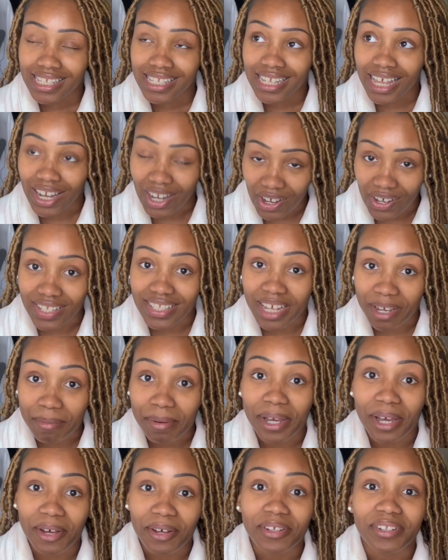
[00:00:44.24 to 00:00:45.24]
a long time
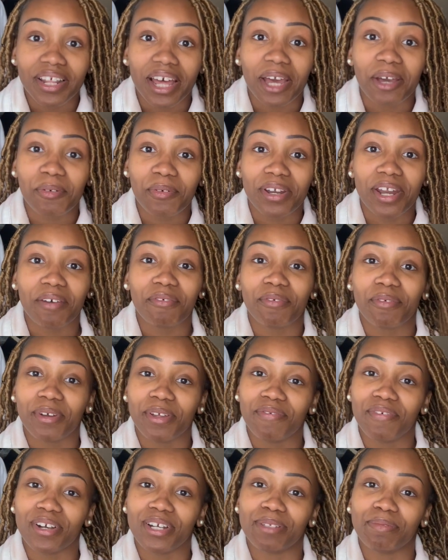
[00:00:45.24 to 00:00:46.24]
ago, like whenever we
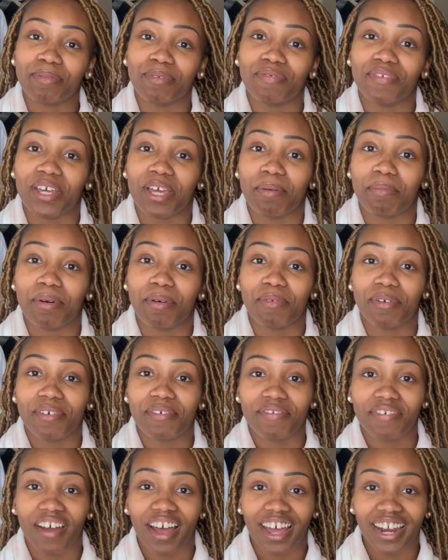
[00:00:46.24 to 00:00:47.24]
first moved in, but we're
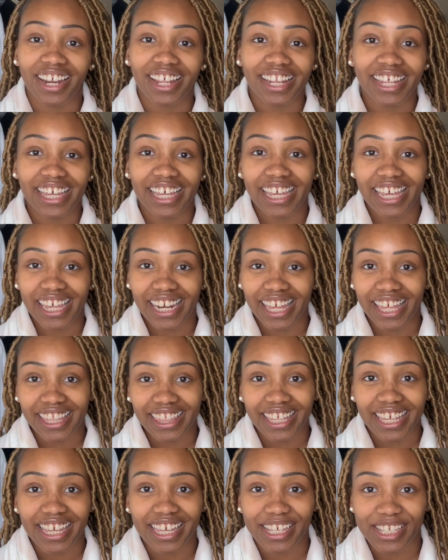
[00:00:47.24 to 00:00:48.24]
finally getting
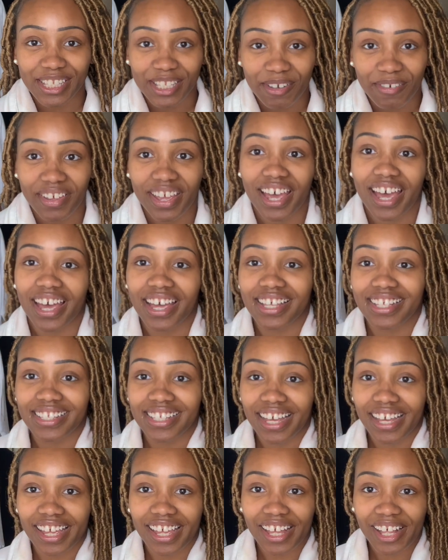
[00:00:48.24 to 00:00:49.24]
things. So we got a
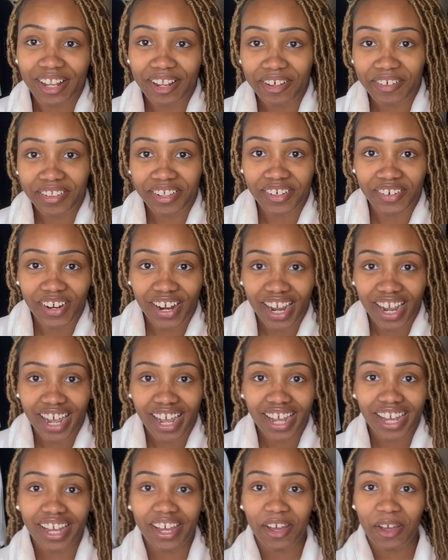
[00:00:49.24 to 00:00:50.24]
second clothing
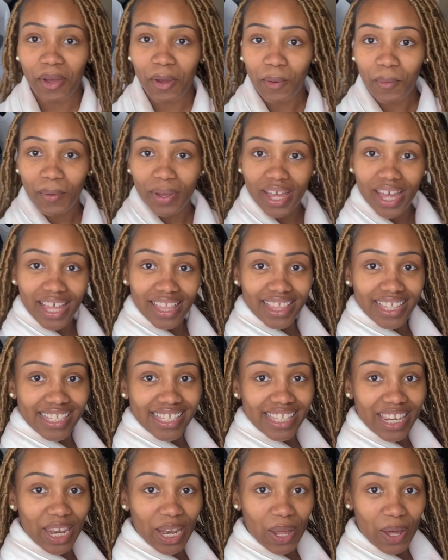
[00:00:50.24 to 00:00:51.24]
rack. We got
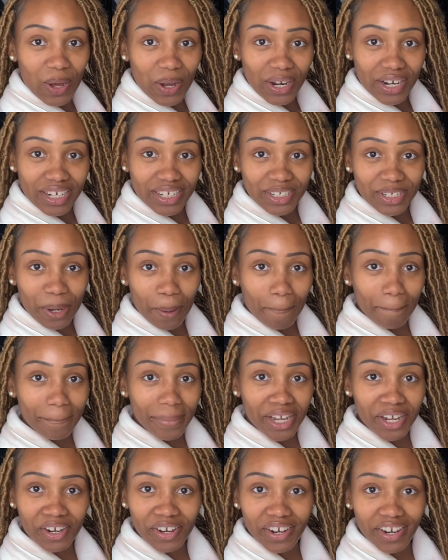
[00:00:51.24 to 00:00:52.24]
this large
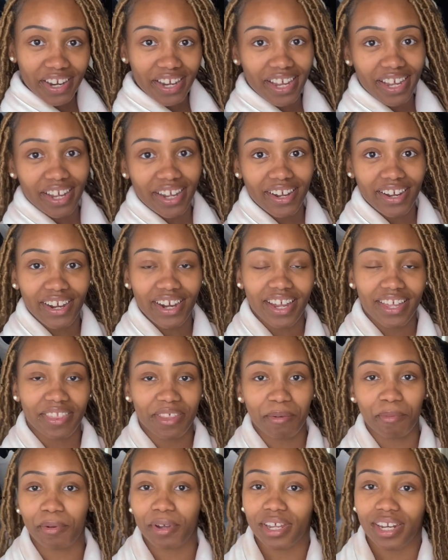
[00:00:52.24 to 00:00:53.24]
mirror here, and
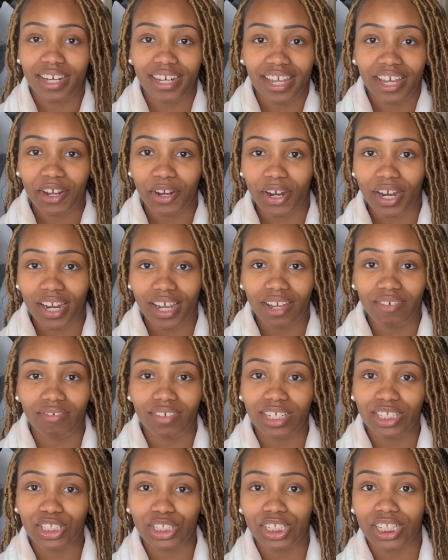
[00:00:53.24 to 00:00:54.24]
then we're gonna decorate
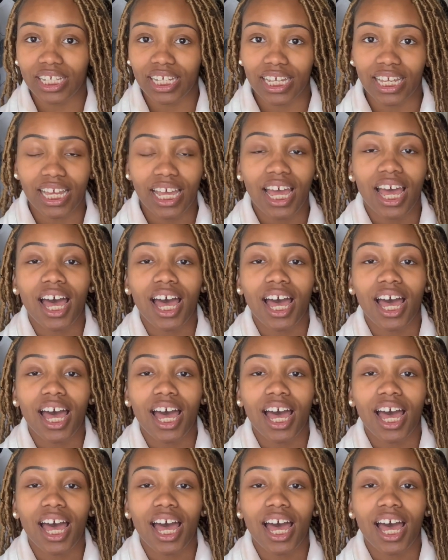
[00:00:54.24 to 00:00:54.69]
eventually.